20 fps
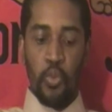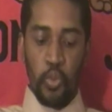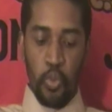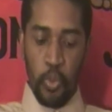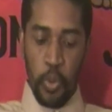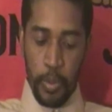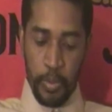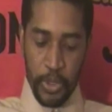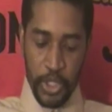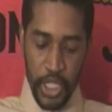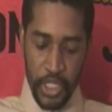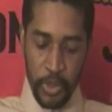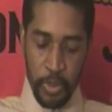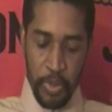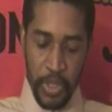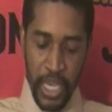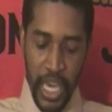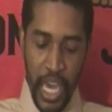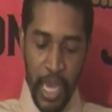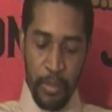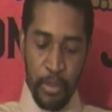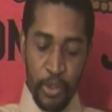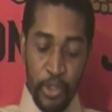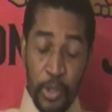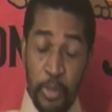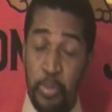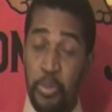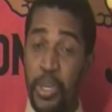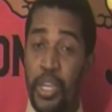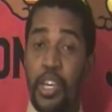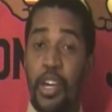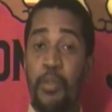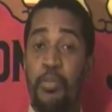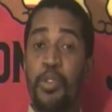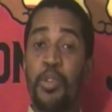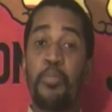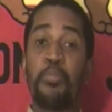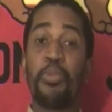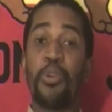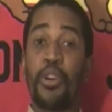would just be able to pick up
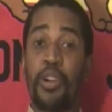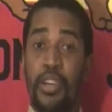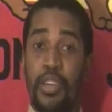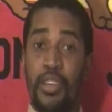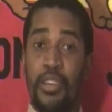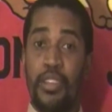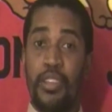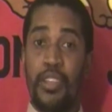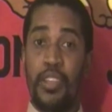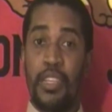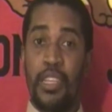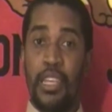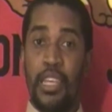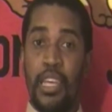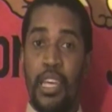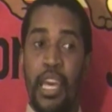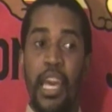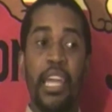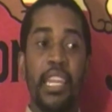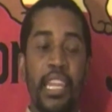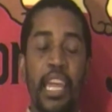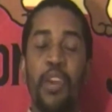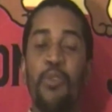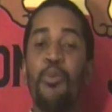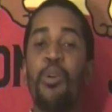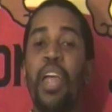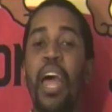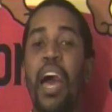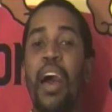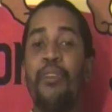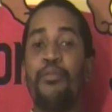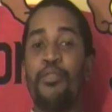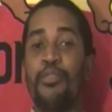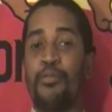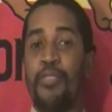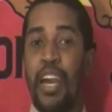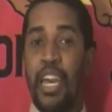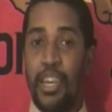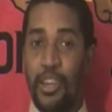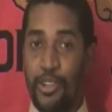the book and they will have the
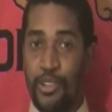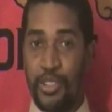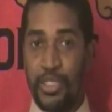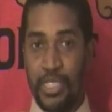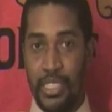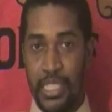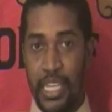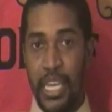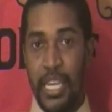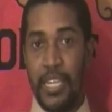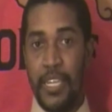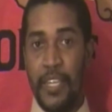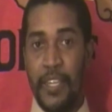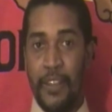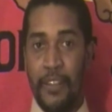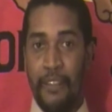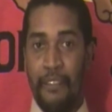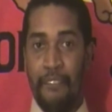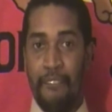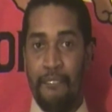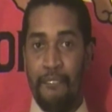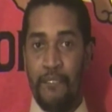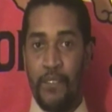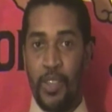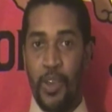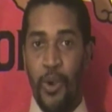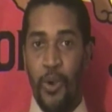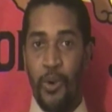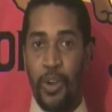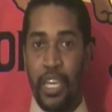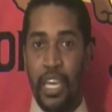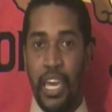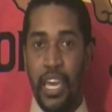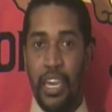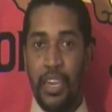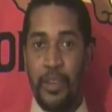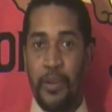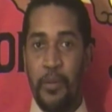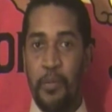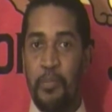right understanding.
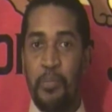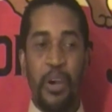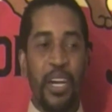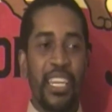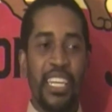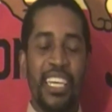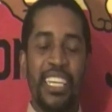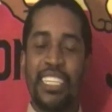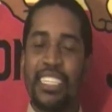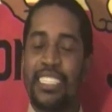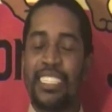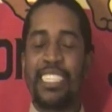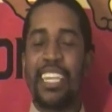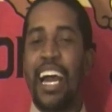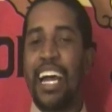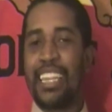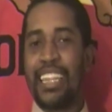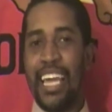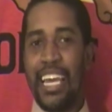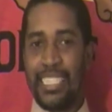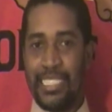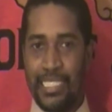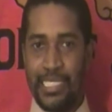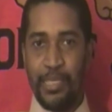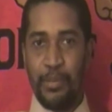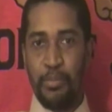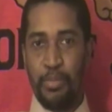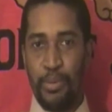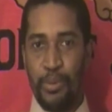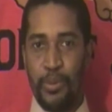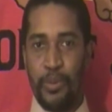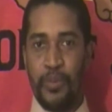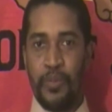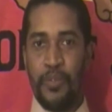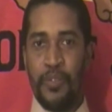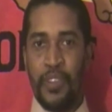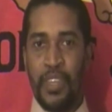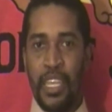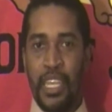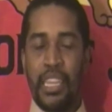Okay, but it is not that simple.
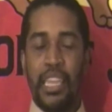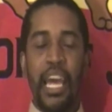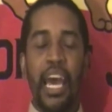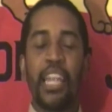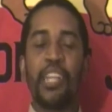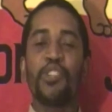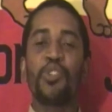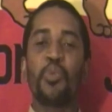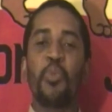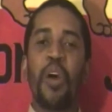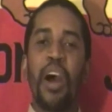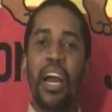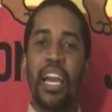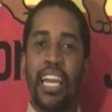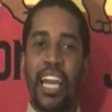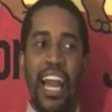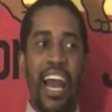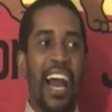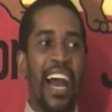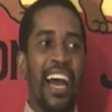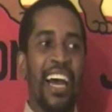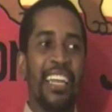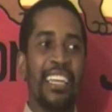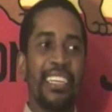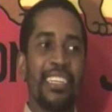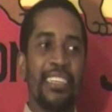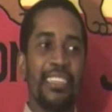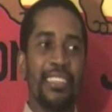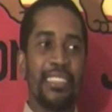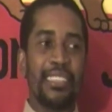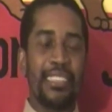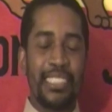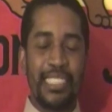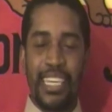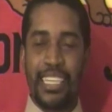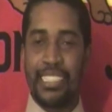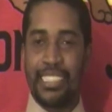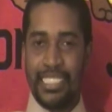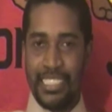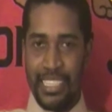That is why God
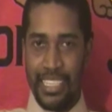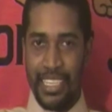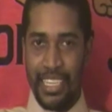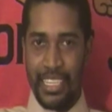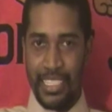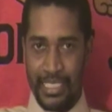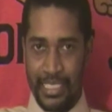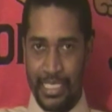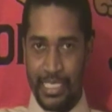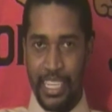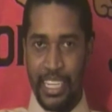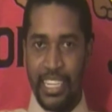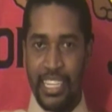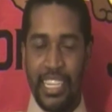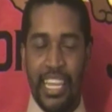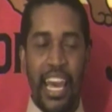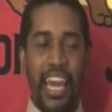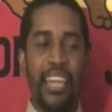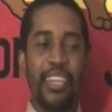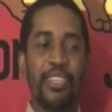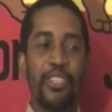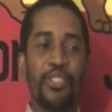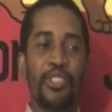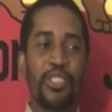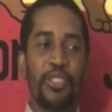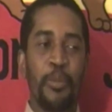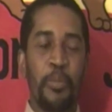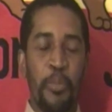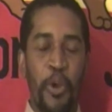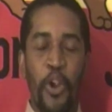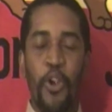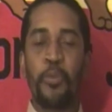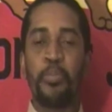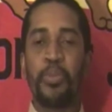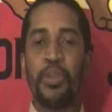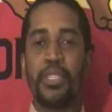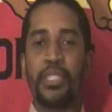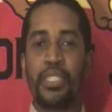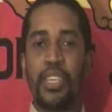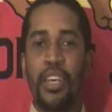sent his son. That is the
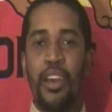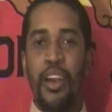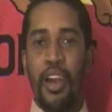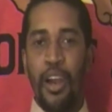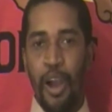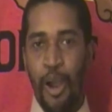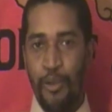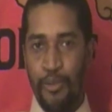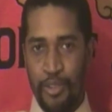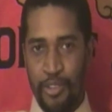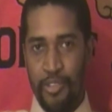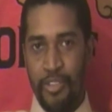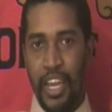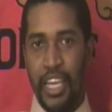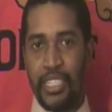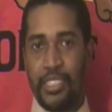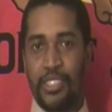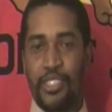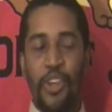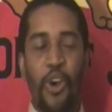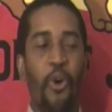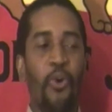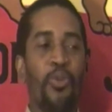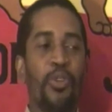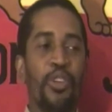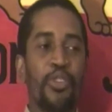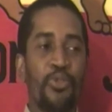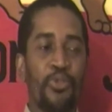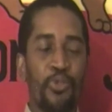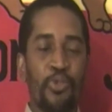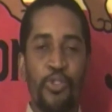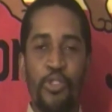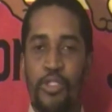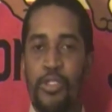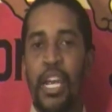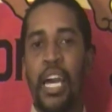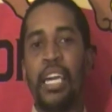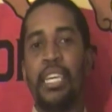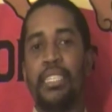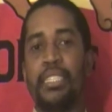purpose of Christ. Only through
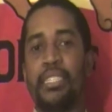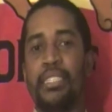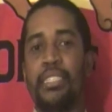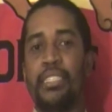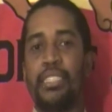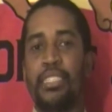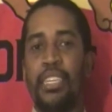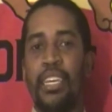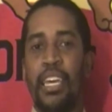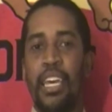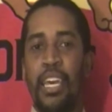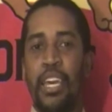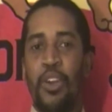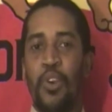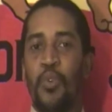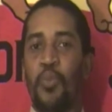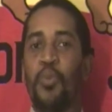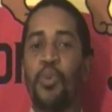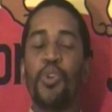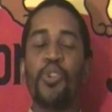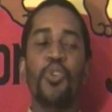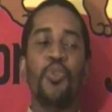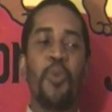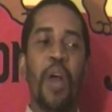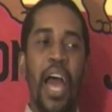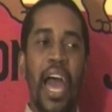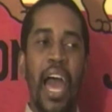Christ will you